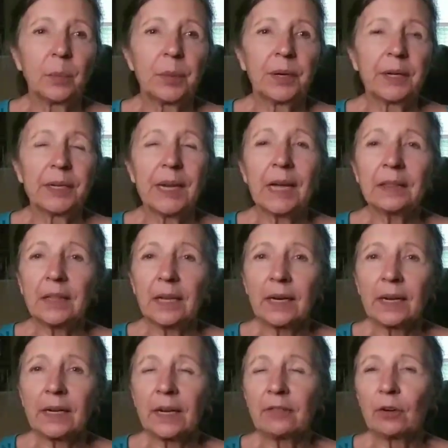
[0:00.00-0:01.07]
But not that
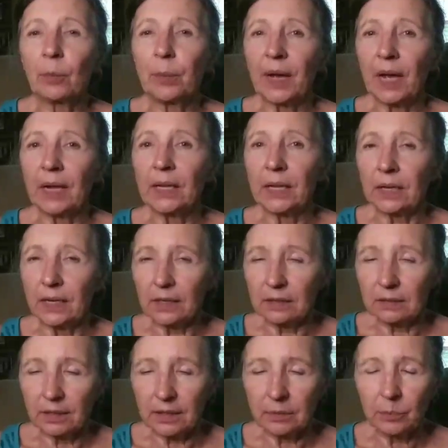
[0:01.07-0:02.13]
I never buy
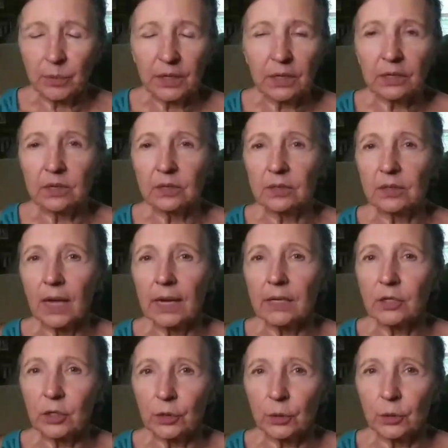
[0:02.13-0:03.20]
anything, because
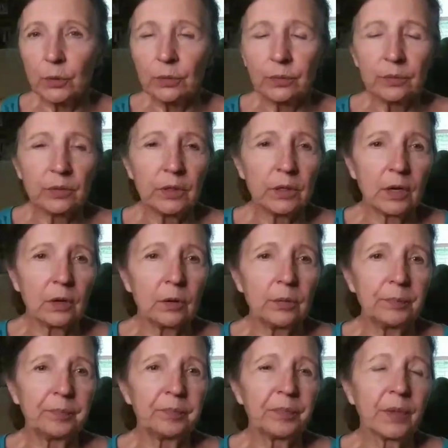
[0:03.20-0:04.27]
I do, you know.